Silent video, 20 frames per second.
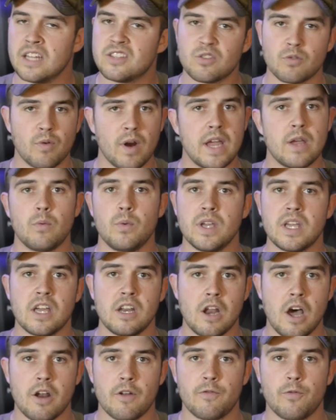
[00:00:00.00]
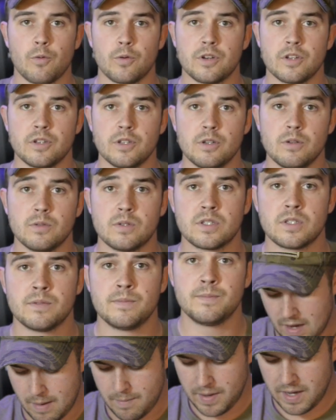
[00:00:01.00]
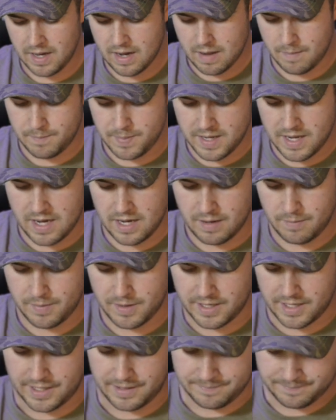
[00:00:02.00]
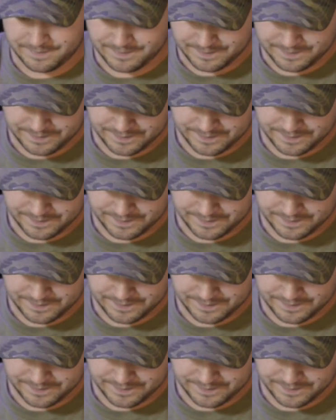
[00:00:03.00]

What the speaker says: It's a right we cannot afford to lose. I may not be anybody.